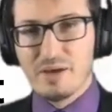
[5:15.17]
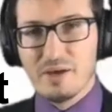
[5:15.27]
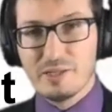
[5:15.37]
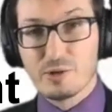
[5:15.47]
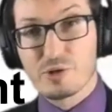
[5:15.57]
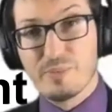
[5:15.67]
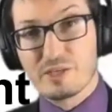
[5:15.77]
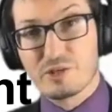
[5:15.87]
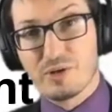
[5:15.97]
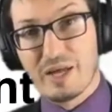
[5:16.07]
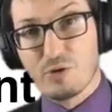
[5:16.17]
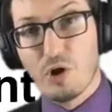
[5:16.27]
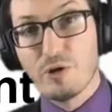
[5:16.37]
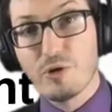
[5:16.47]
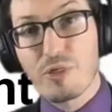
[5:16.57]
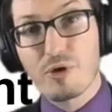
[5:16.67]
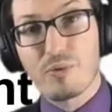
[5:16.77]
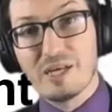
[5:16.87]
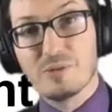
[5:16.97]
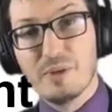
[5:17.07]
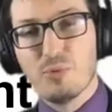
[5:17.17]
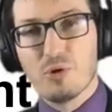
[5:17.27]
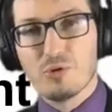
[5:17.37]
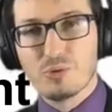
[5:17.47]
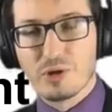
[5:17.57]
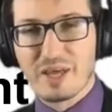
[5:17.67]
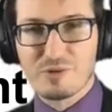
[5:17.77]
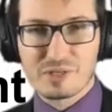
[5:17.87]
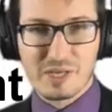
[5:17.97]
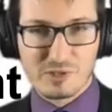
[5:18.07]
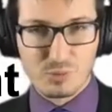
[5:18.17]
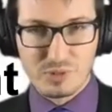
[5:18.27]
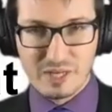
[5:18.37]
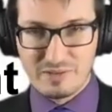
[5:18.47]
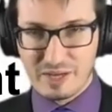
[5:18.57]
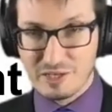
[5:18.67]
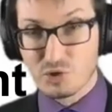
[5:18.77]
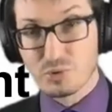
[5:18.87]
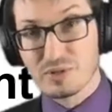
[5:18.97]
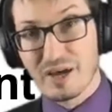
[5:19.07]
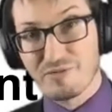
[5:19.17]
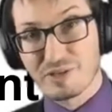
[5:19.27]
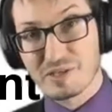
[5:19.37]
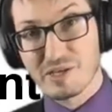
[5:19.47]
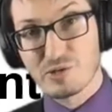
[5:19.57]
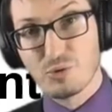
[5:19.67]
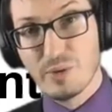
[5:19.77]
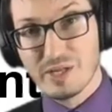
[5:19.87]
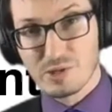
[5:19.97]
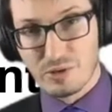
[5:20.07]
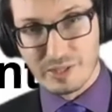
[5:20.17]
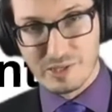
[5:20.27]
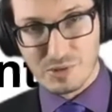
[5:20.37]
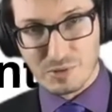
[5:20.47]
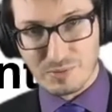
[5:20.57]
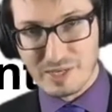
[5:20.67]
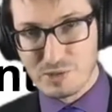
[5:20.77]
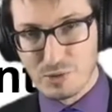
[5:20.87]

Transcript: It also makes sure that unauthorized people do not have access to data they shouldn't have access to, and so on and so on, right?